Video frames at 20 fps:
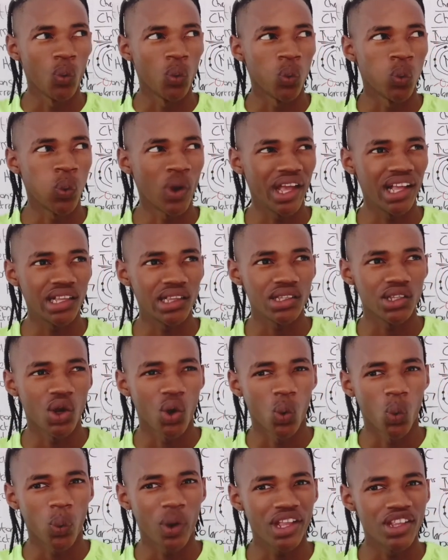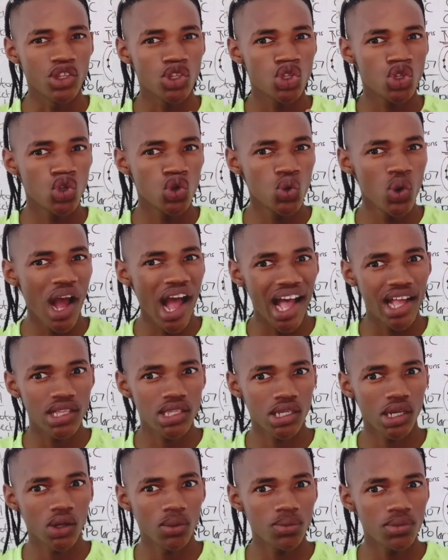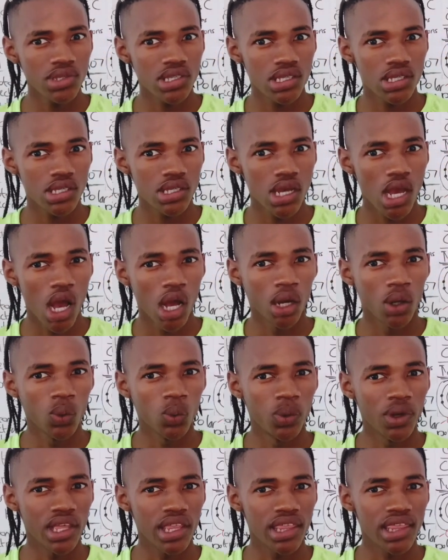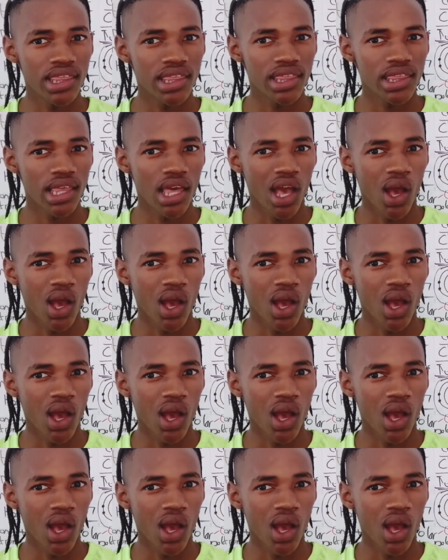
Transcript: well, when two atoms with